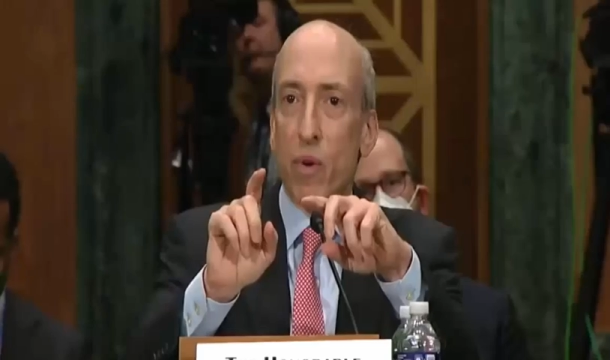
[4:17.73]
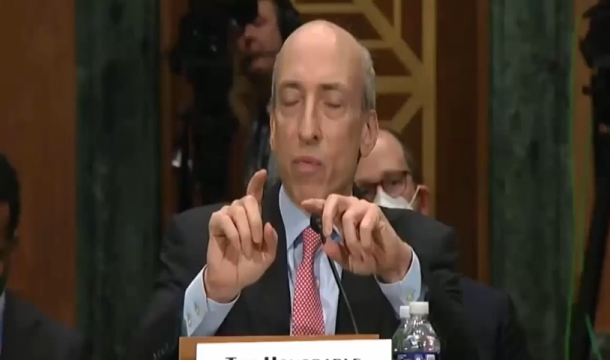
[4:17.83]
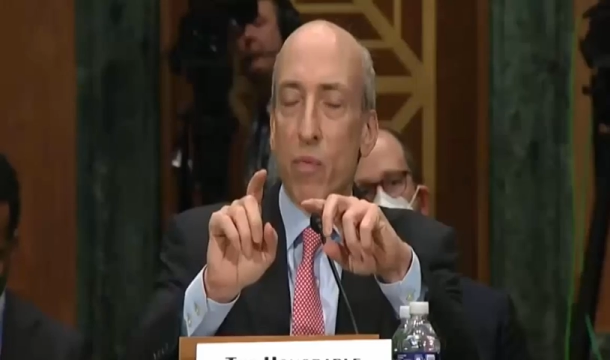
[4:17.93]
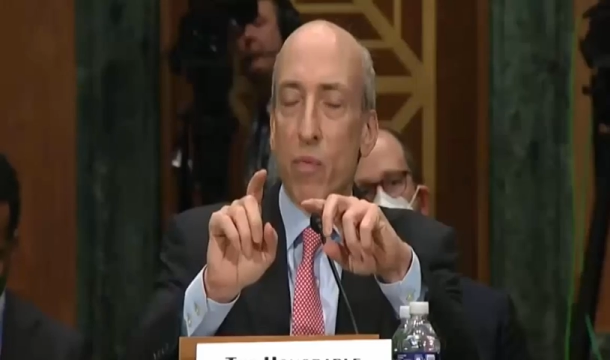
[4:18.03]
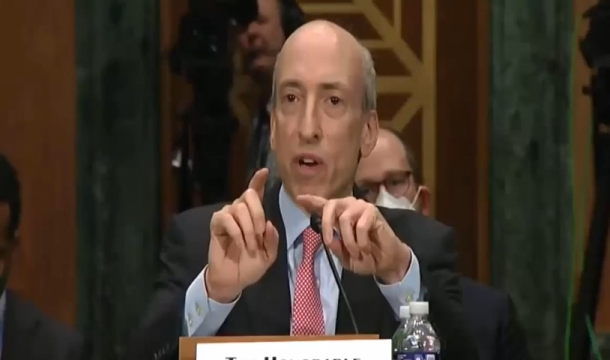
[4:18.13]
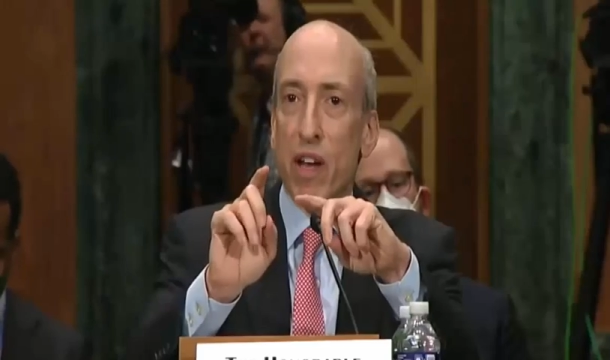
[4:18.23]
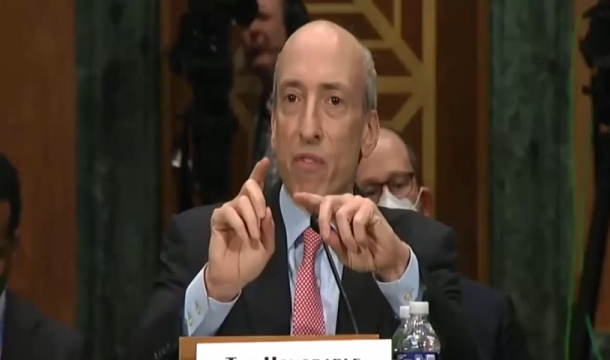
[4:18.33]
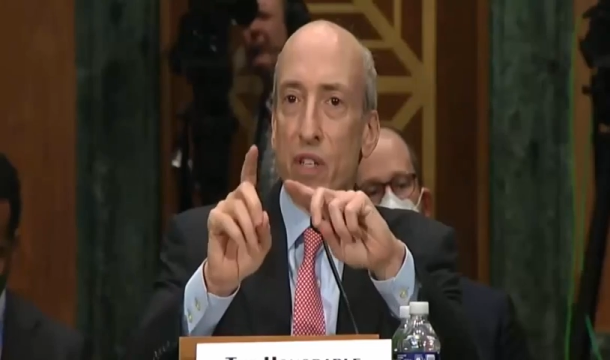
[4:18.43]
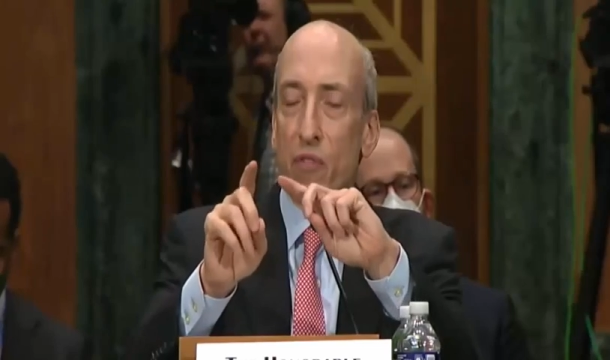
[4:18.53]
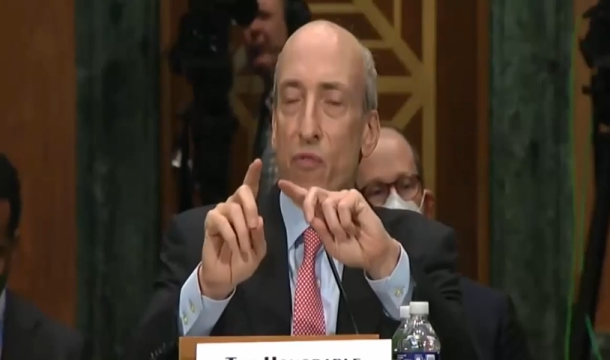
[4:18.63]
where we might
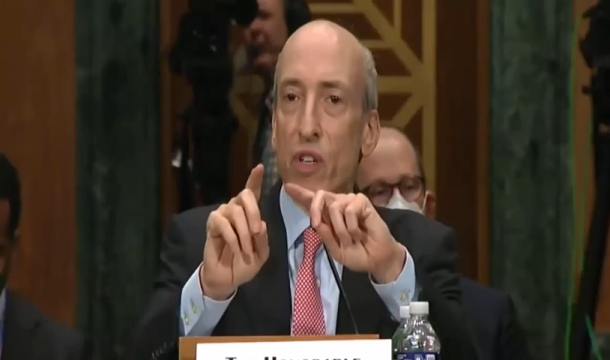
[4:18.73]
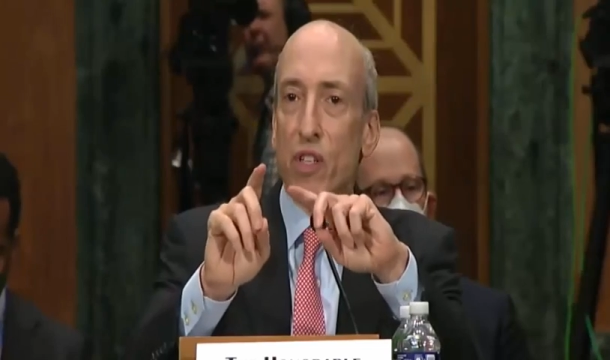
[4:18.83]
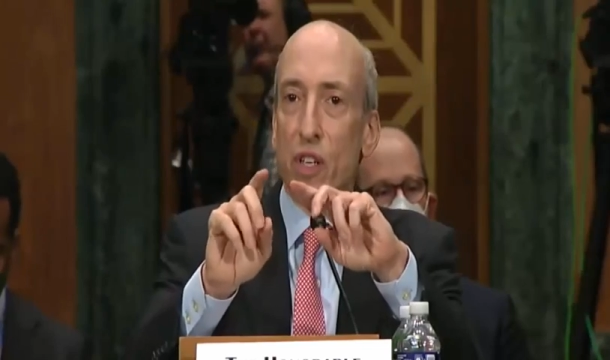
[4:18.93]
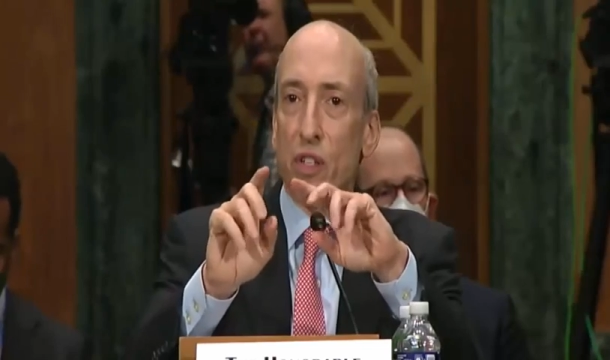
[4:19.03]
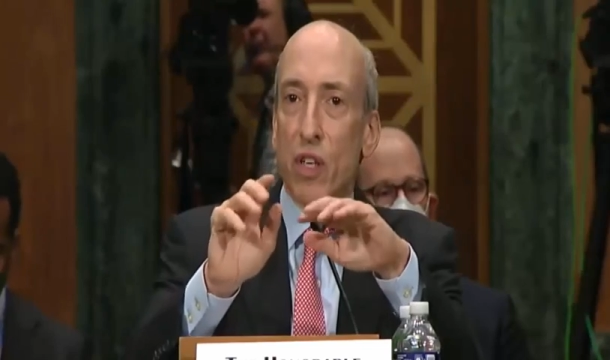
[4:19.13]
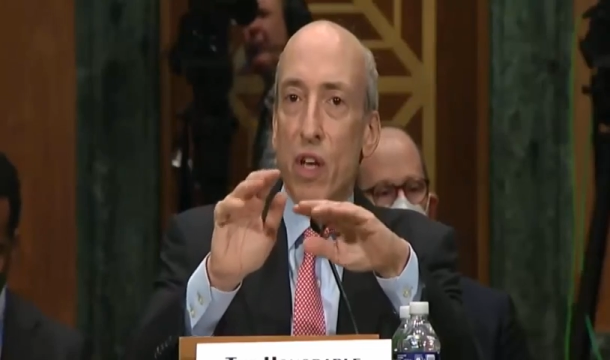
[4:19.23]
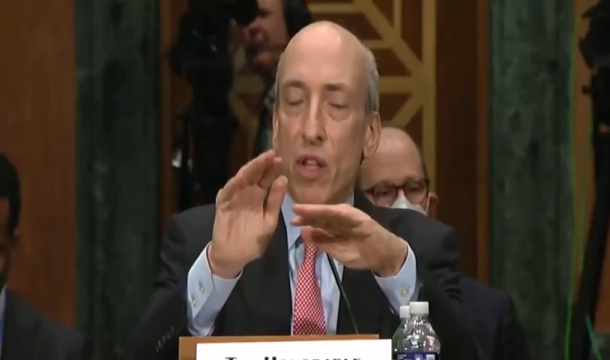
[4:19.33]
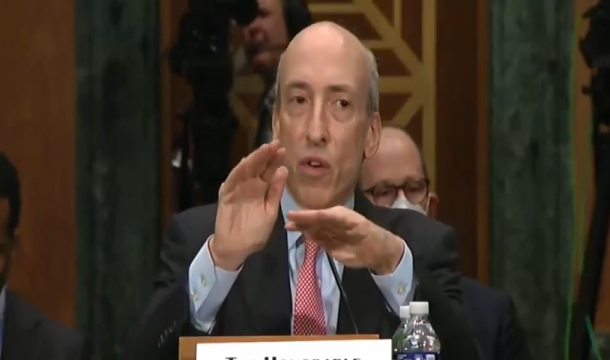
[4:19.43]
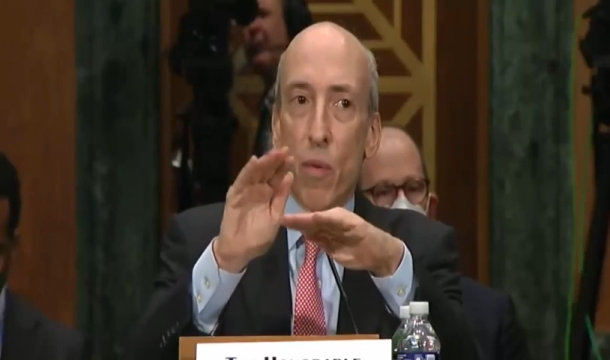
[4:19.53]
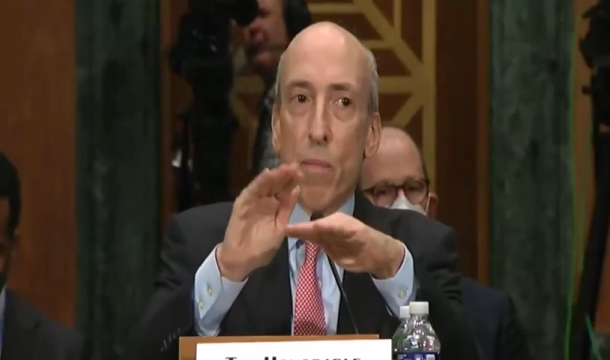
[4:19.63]
have a difference is
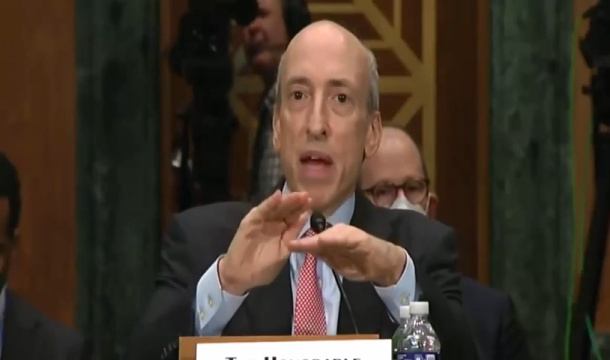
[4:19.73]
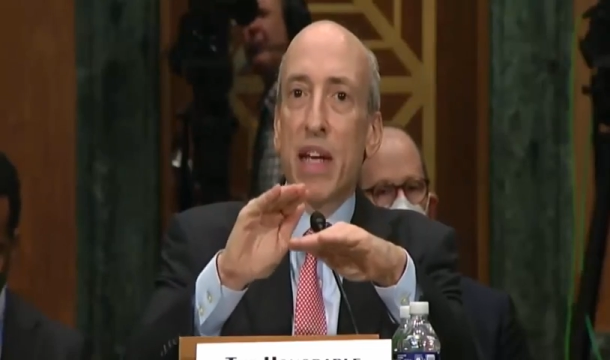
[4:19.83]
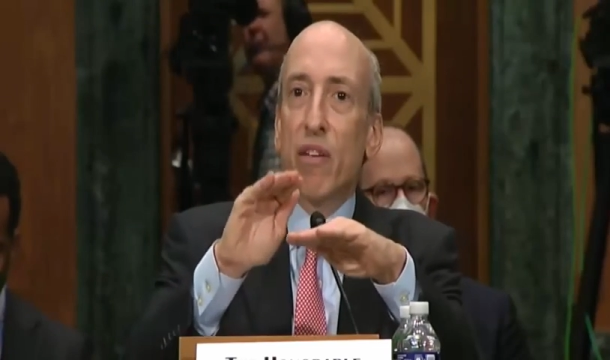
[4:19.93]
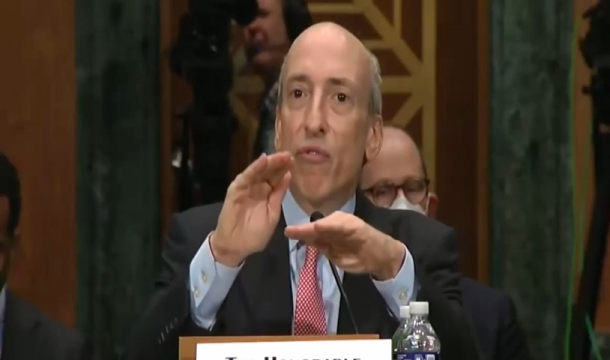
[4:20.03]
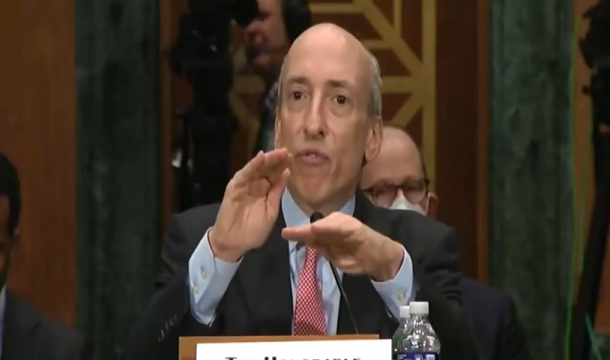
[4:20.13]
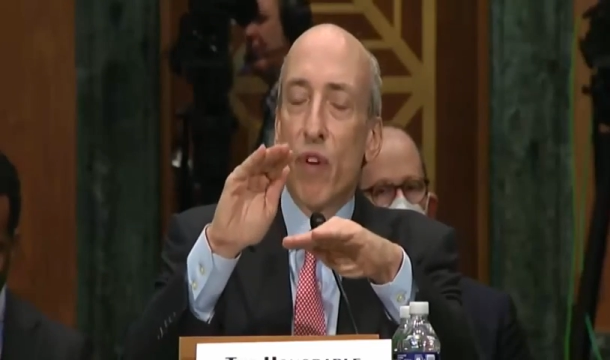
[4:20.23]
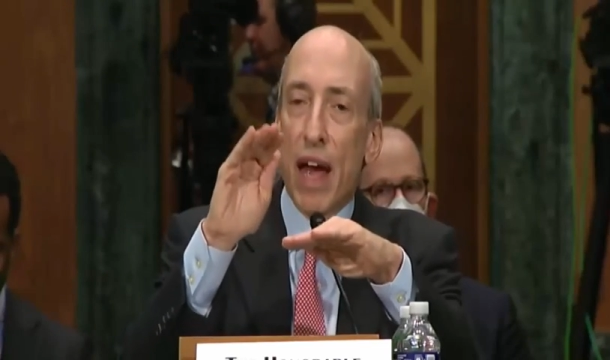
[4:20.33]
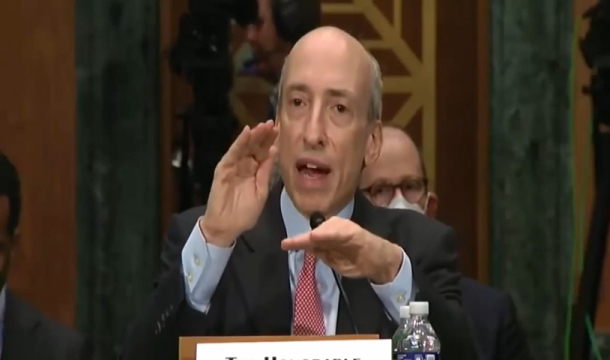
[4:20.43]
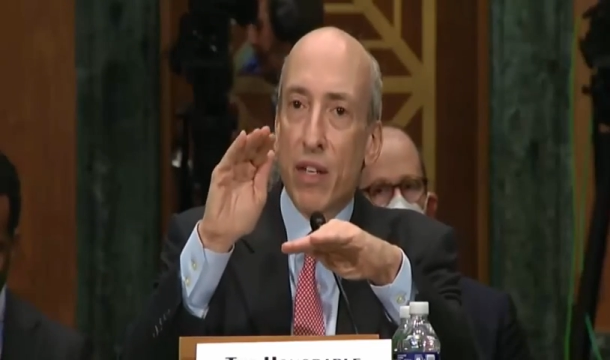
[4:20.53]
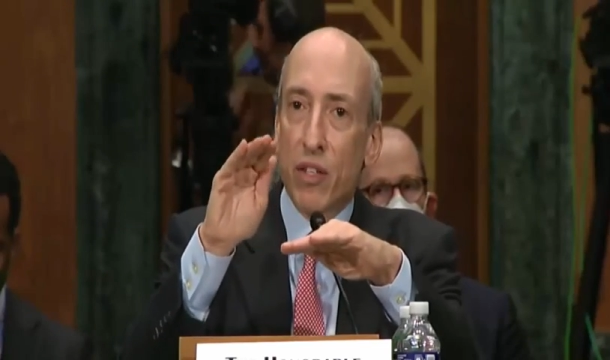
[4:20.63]
there are many
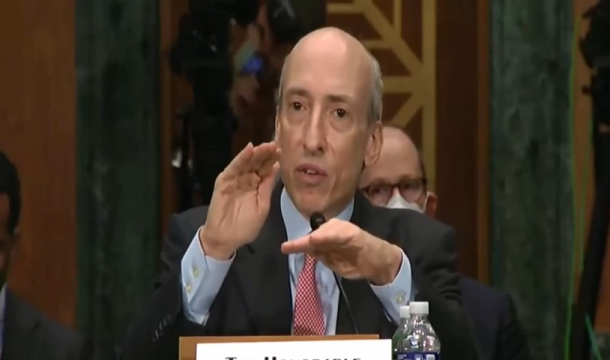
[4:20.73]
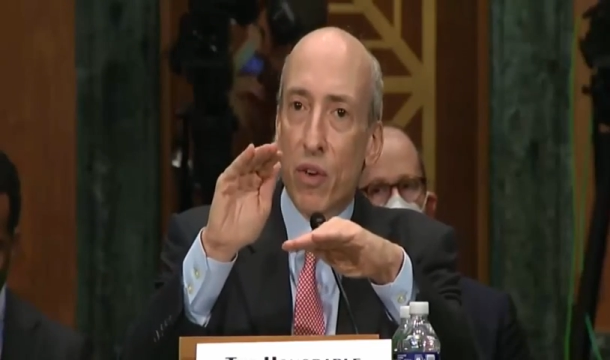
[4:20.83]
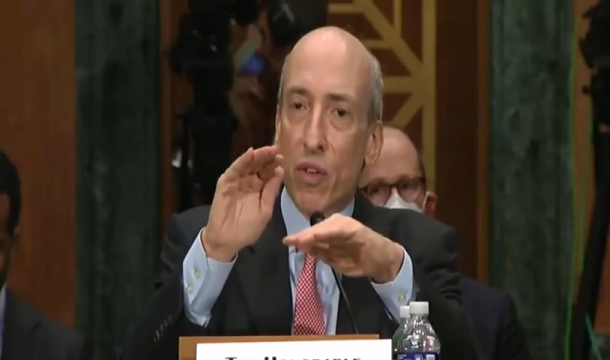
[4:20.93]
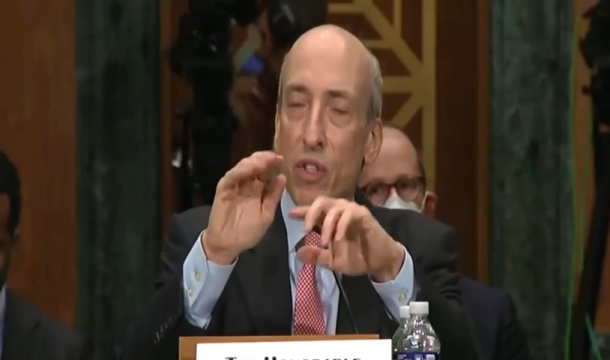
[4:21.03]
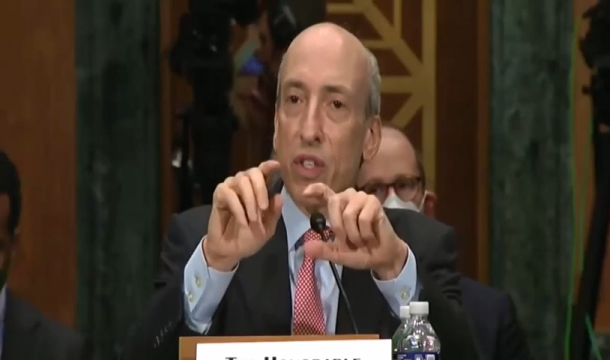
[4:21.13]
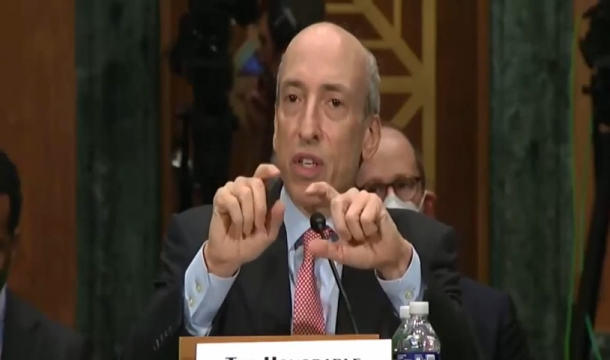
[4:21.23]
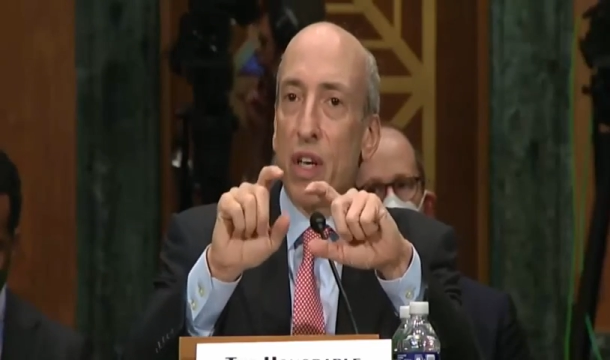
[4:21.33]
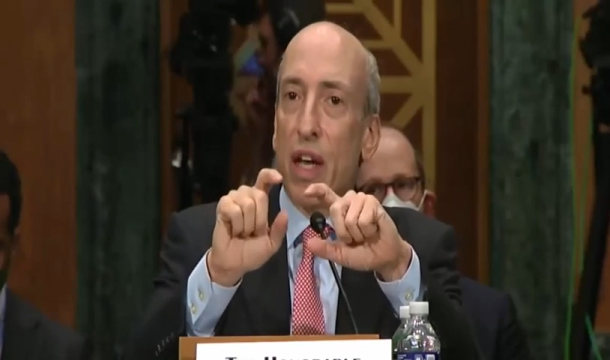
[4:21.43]
factors,